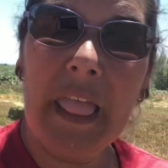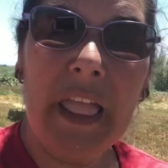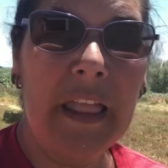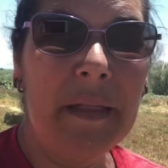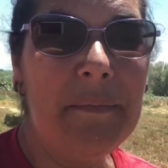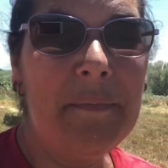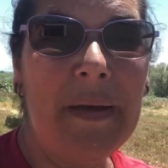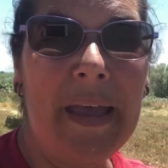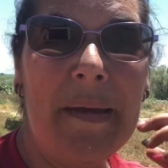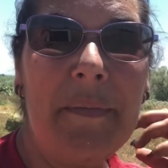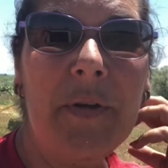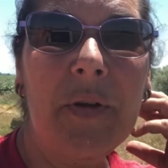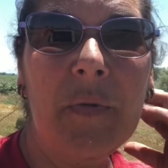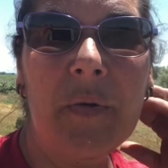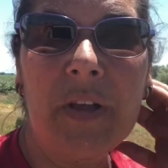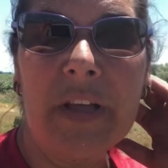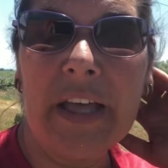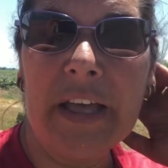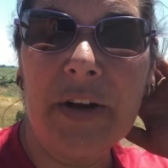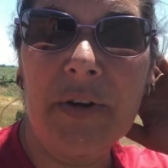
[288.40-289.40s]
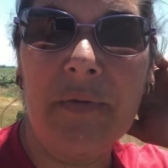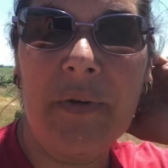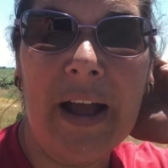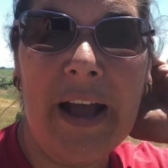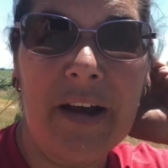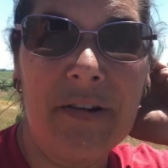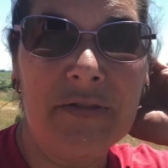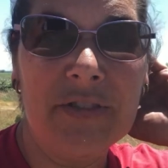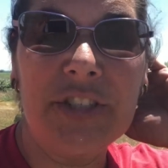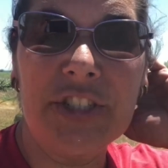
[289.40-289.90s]
maybe we'll get
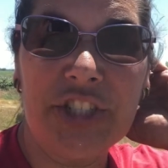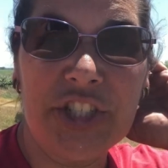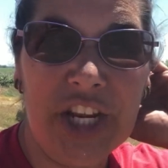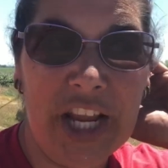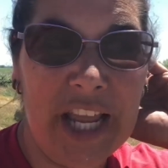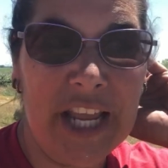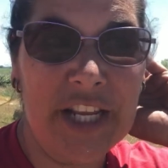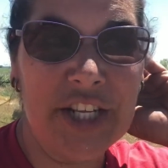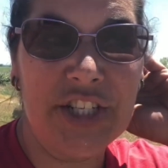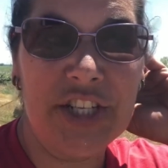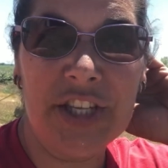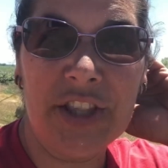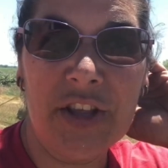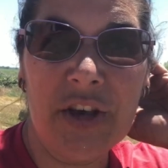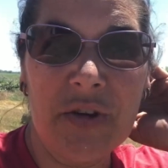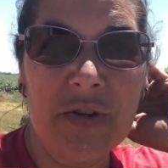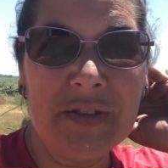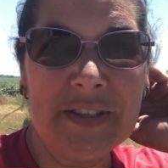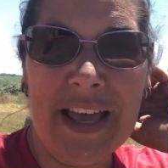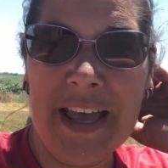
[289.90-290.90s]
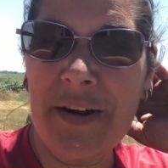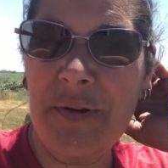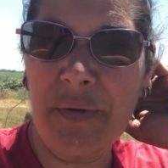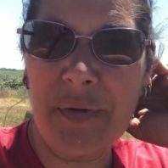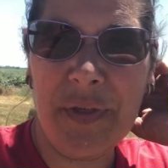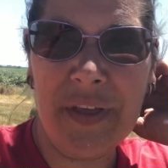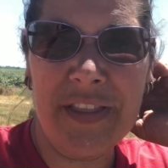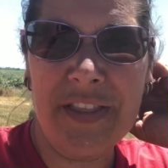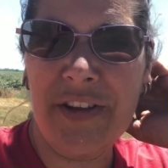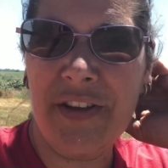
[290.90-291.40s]
around to changing those. I don't
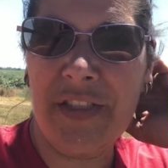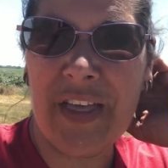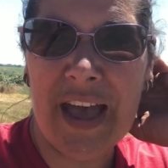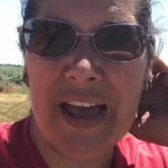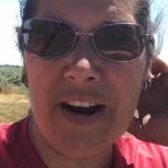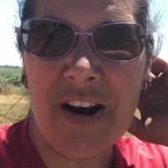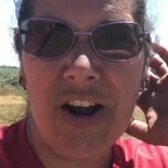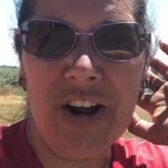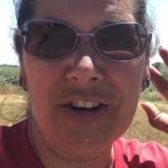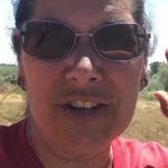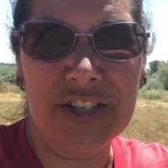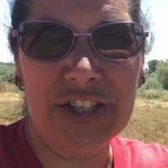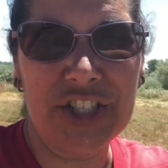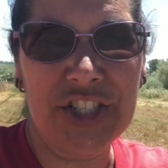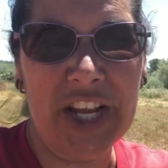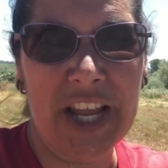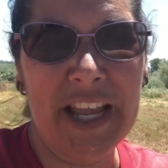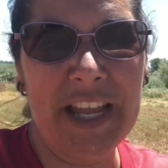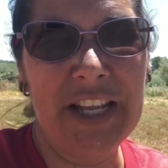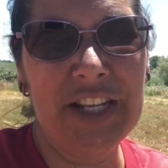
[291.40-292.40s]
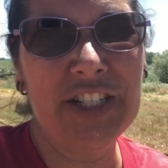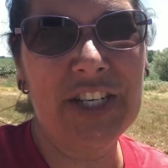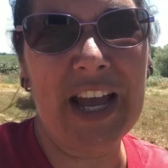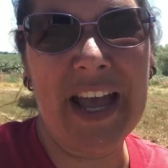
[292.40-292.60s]
think they're that hard to change.